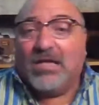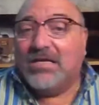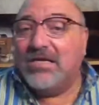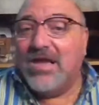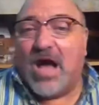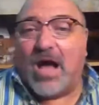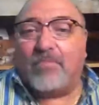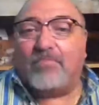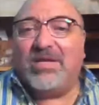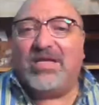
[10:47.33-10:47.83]

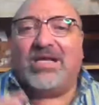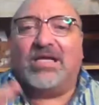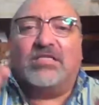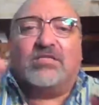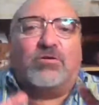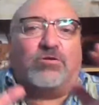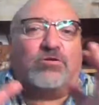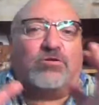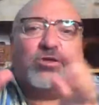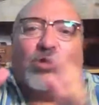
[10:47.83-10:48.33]
not
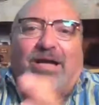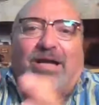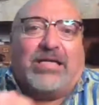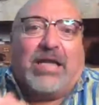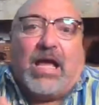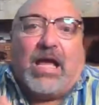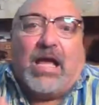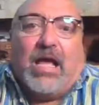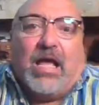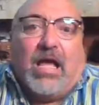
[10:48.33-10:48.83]
because they're trying
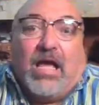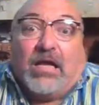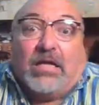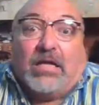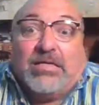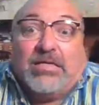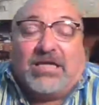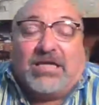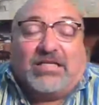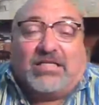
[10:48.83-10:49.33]
to
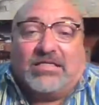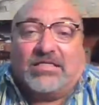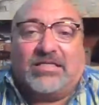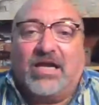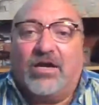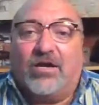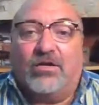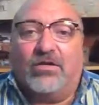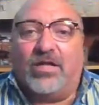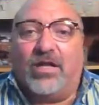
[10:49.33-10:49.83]

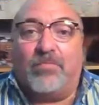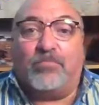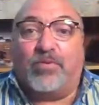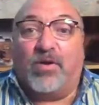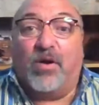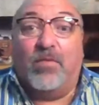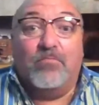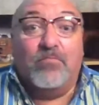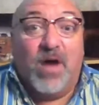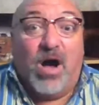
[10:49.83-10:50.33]
necessarily
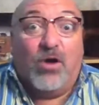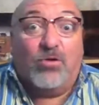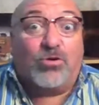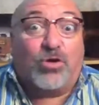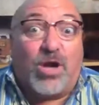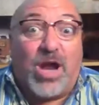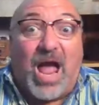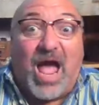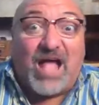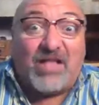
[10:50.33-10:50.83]
promote
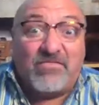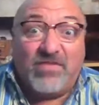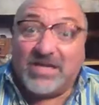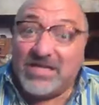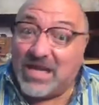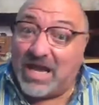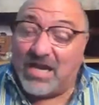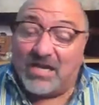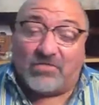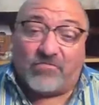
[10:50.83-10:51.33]
or
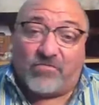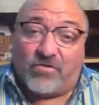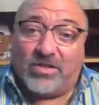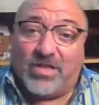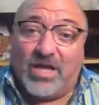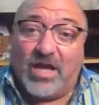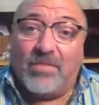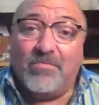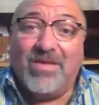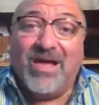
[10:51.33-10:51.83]
advocate for
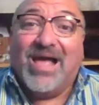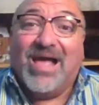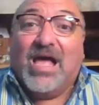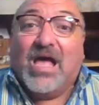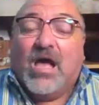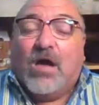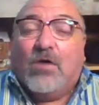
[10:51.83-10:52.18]
them.